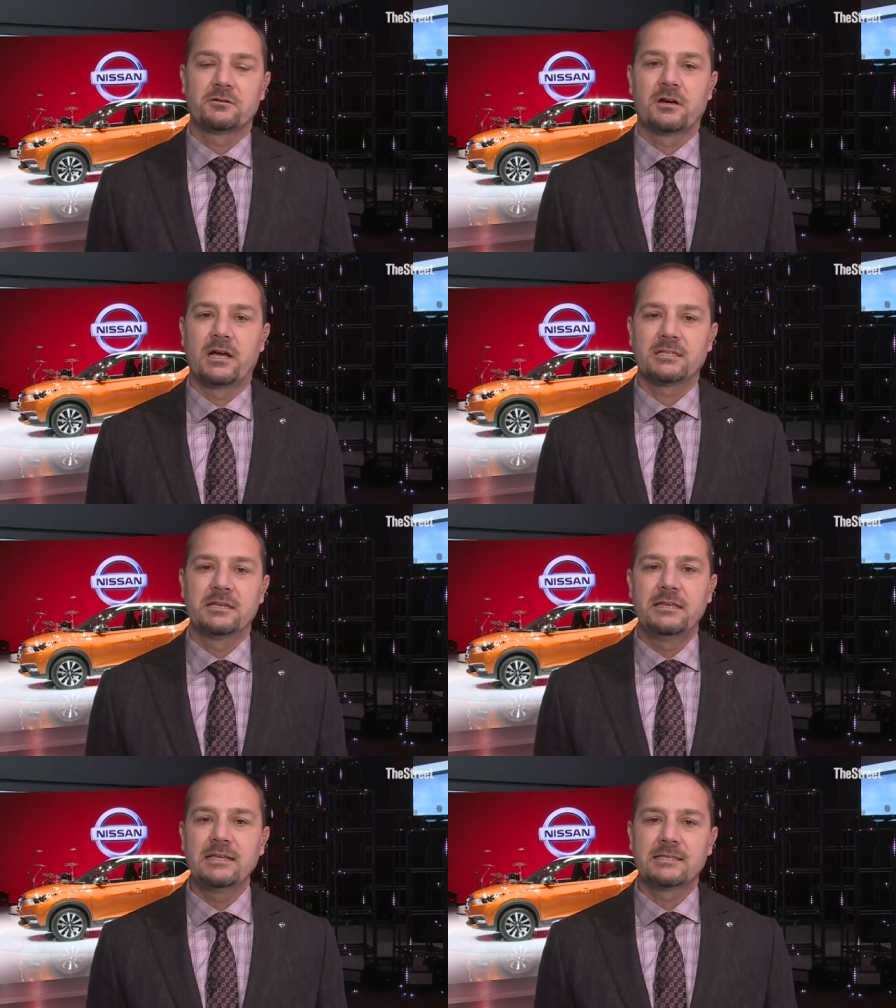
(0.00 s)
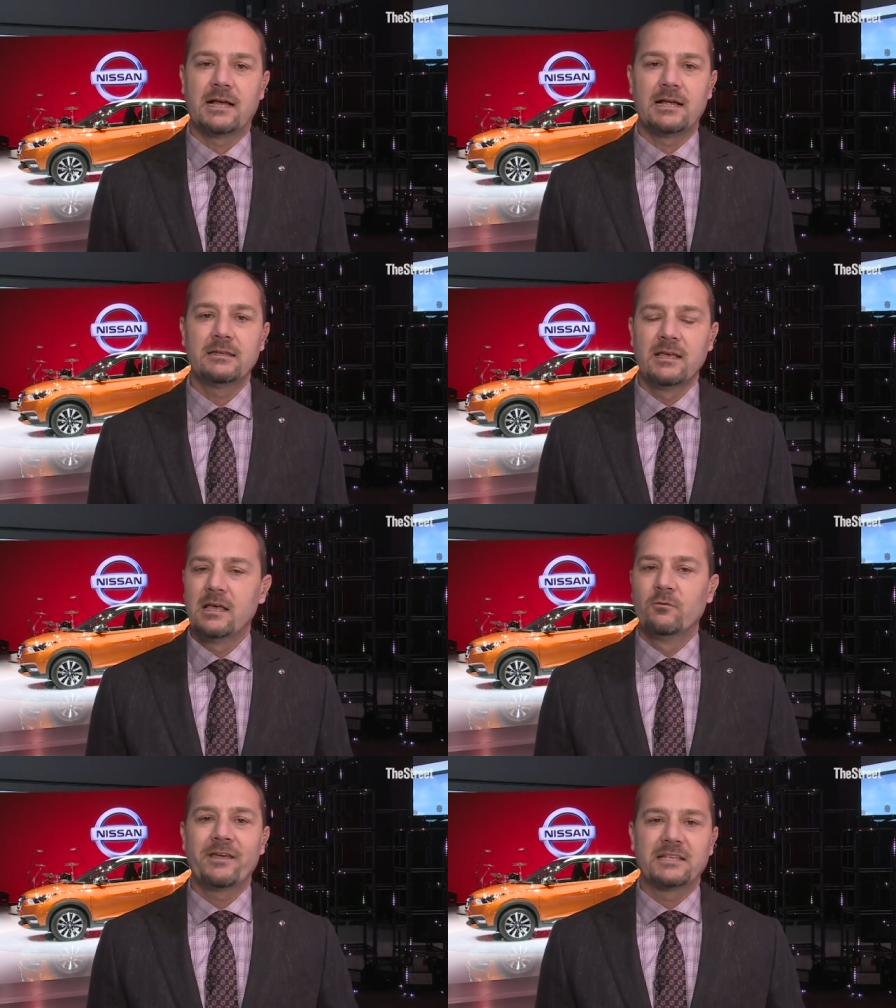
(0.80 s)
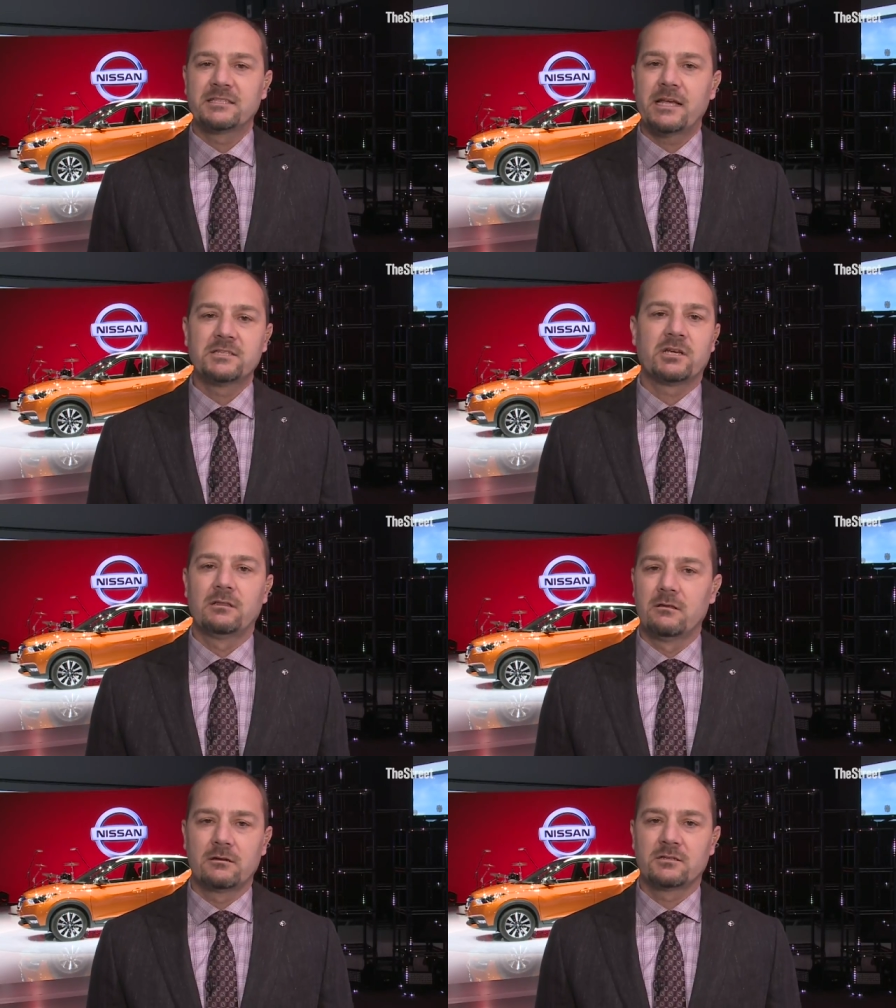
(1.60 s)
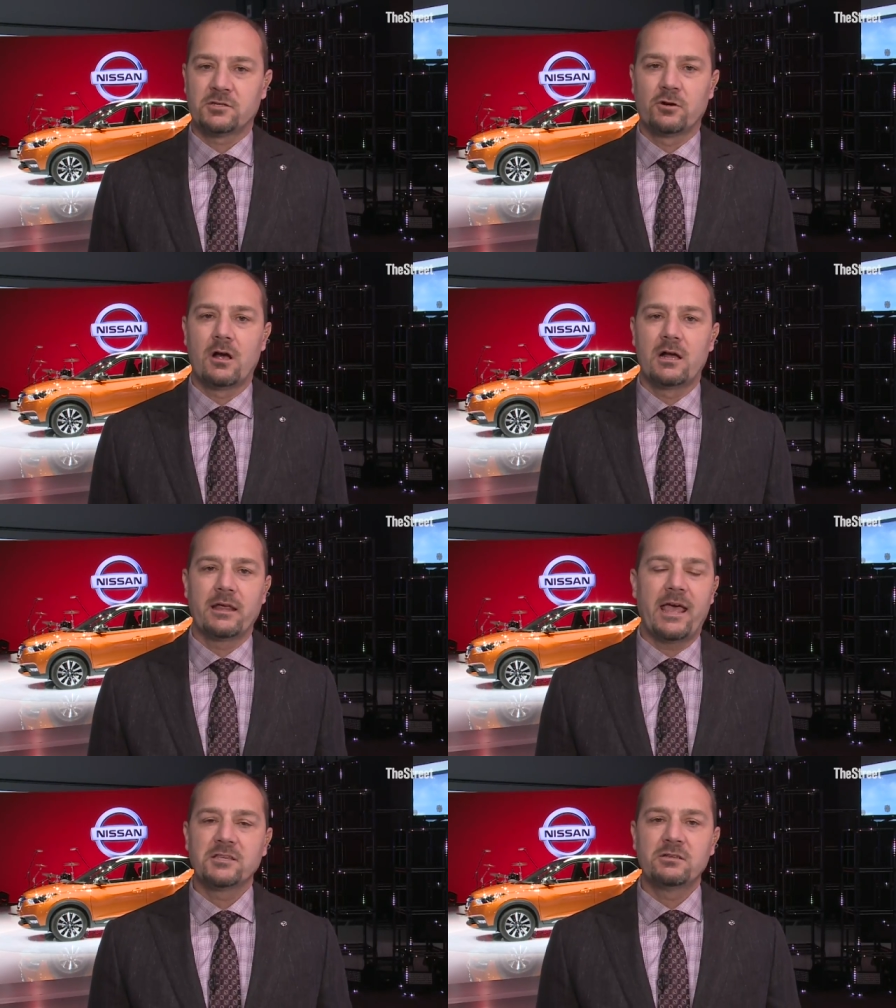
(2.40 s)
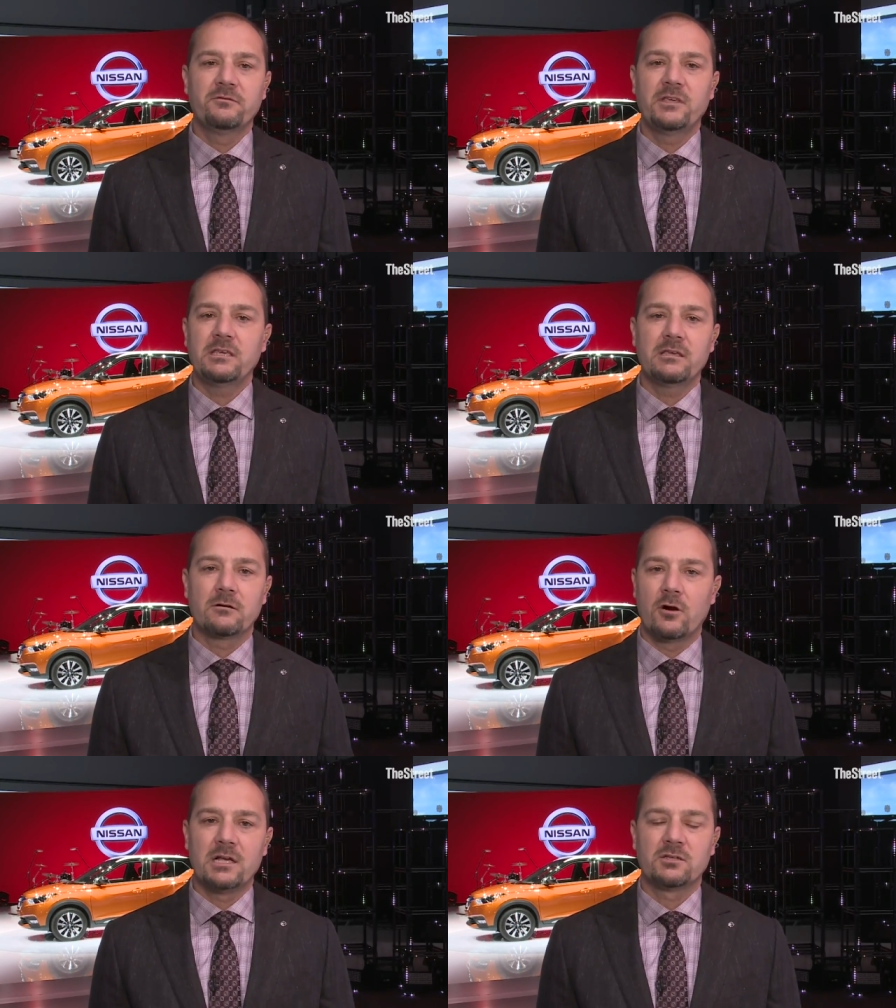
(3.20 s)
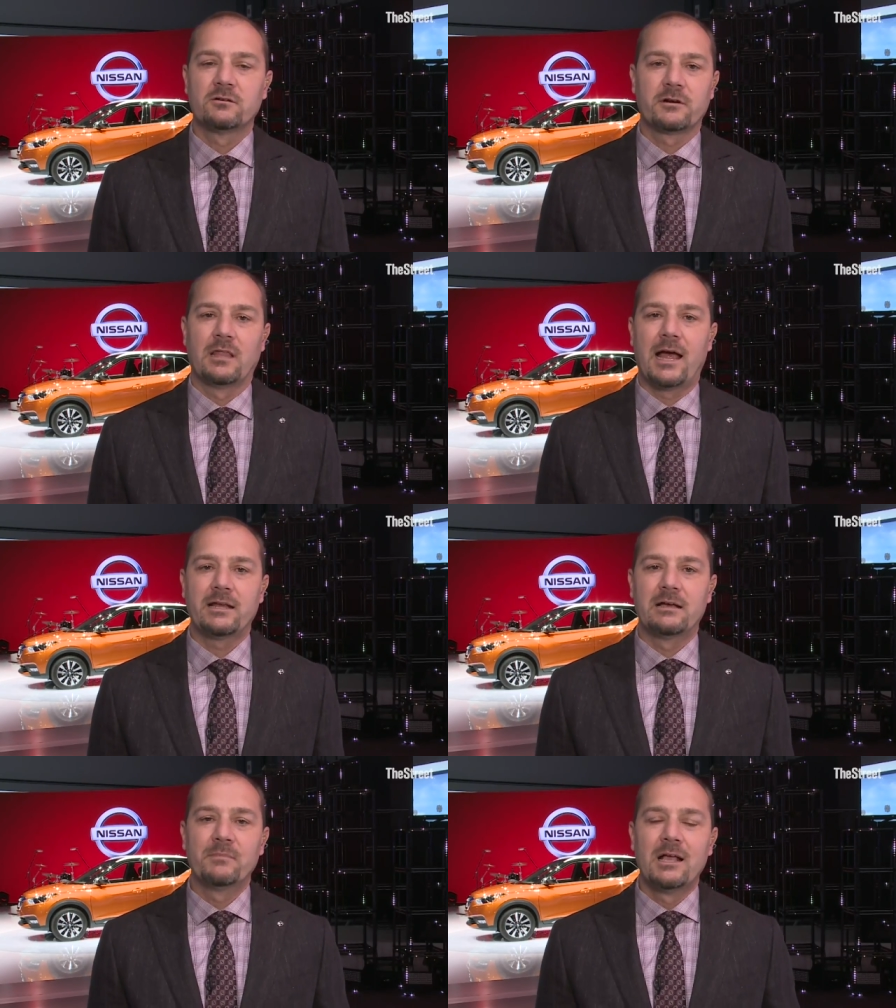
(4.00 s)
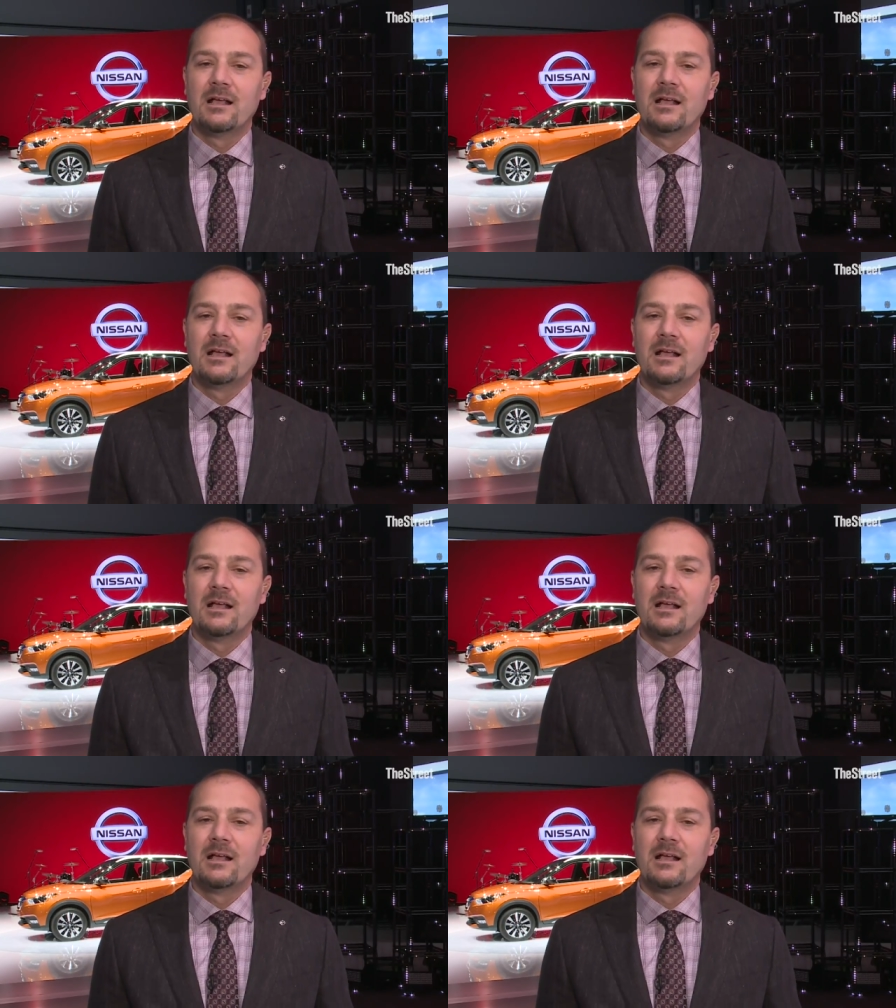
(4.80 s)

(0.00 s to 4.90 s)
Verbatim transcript: to trucks. And Nissan, we have got such a strong SUV and crossover lineup.